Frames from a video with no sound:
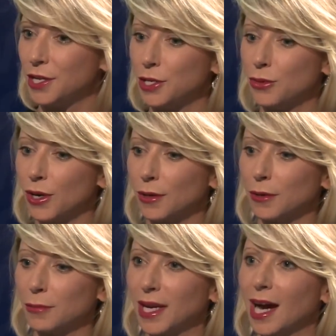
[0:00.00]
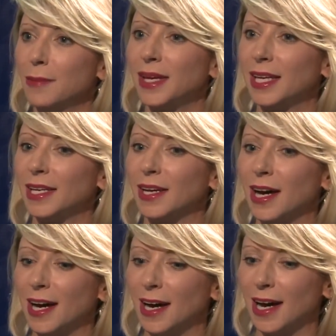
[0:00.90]
you are becoming,
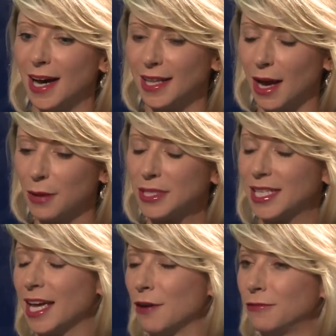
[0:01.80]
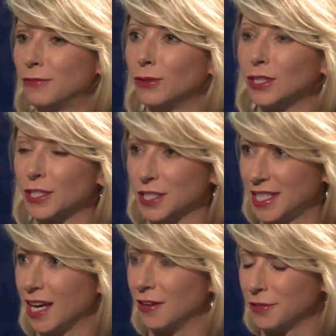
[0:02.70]
I would say, a fuller
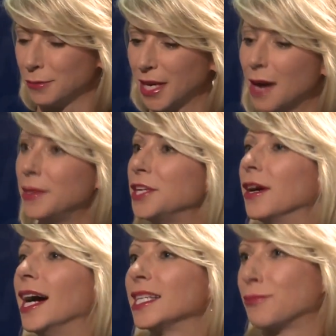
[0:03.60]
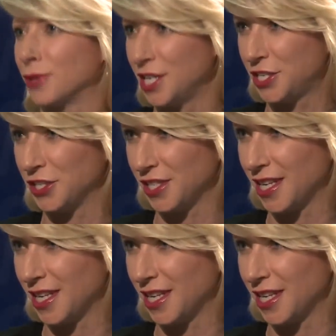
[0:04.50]
self. You're becoming your aspirational